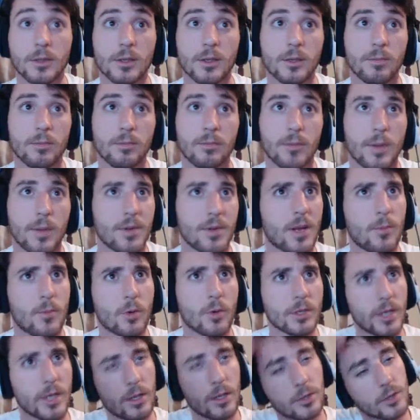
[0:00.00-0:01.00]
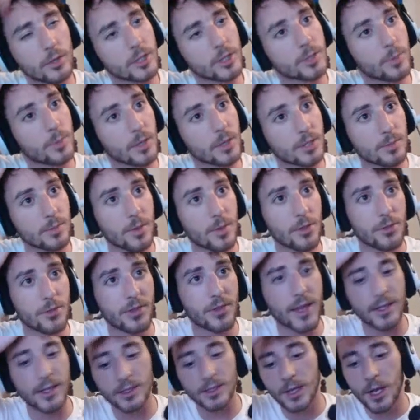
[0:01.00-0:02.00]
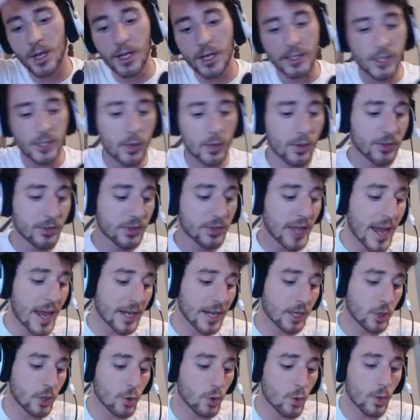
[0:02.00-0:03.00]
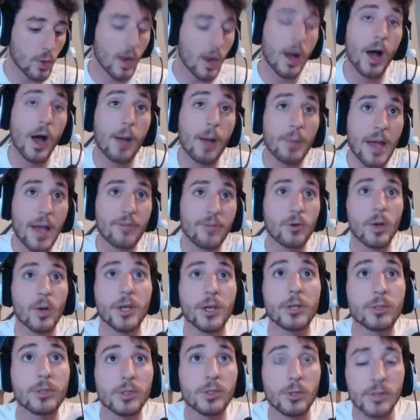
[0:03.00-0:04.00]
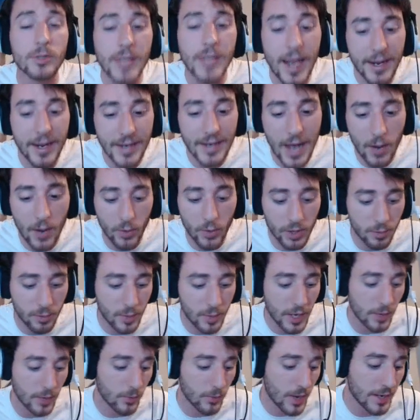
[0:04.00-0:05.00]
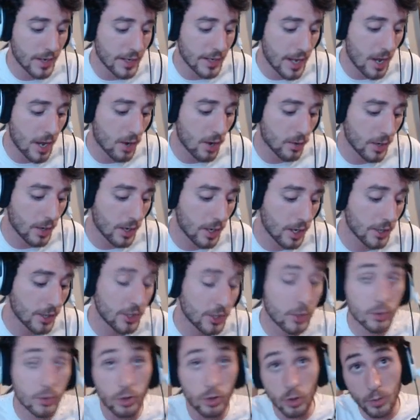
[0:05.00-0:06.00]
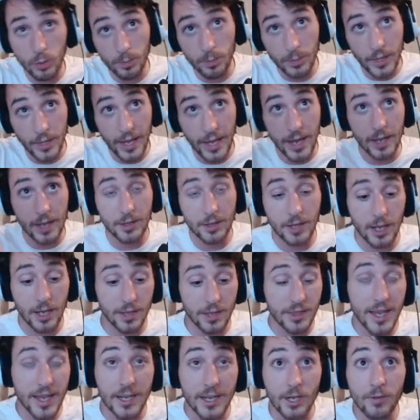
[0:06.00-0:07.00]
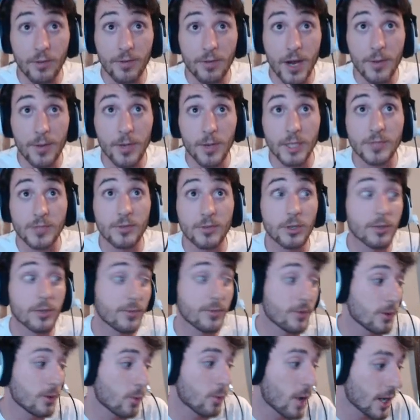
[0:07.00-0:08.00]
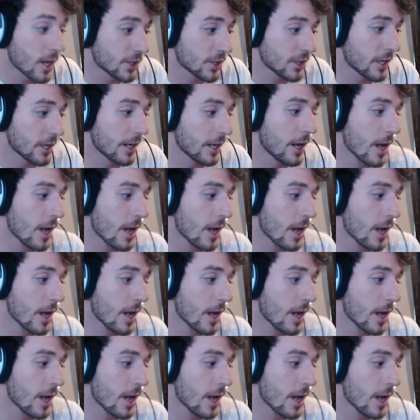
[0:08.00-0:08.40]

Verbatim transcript: maybe not more Teleglitch, but some other things. So thank you, everyone who's hanging out with me right now, YouTube land. Thank you very much for watching.